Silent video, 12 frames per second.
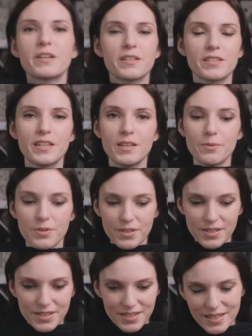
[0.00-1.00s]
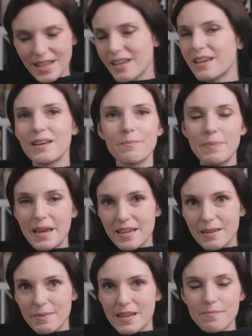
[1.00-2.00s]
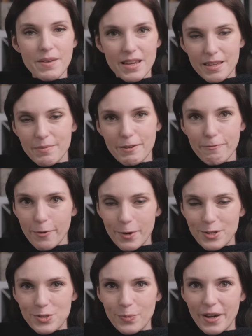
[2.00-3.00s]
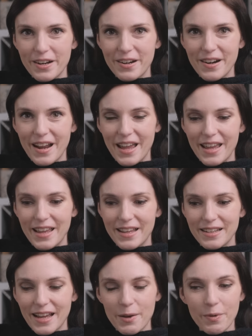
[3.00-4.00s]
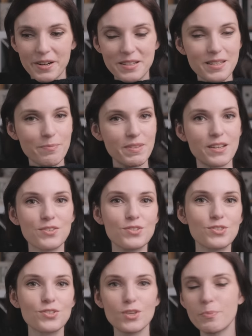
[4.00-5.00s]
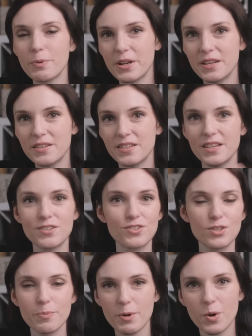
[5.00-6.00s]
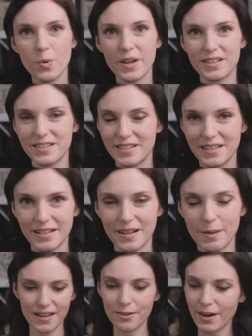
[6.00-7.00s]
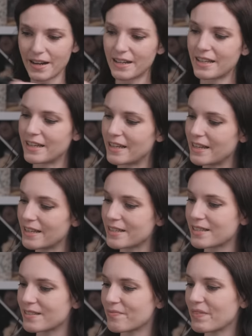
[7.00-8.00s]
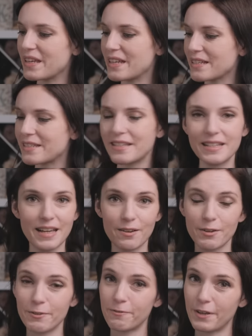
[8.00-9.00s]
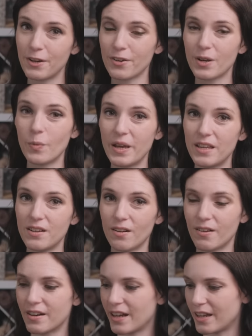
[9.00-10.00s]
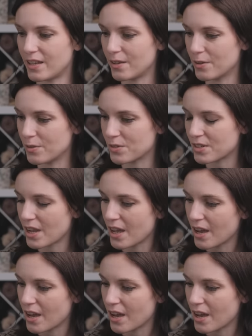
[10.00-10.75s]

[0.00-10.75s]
because he was begging me and begging me for a sweater and I wanted something super easy, super quick to knit up. Granted, it is it is knit out of fingering weight yarn. I used